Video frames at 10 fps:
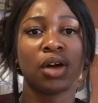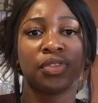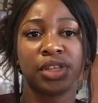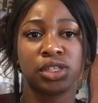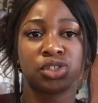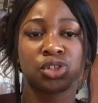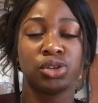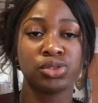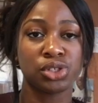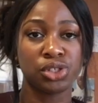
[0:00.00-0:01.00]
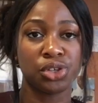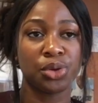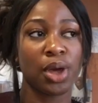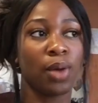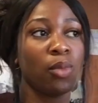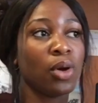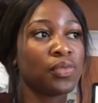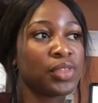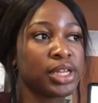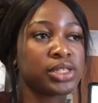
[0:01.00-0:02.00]
things shown to you? What
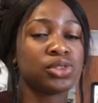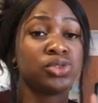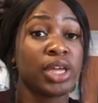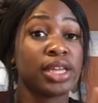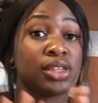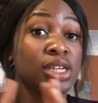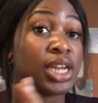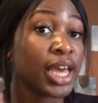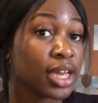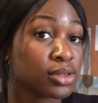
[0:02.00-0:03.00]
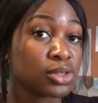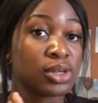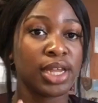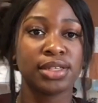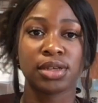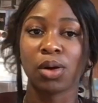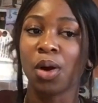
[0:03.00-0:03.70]
things do they delay until later?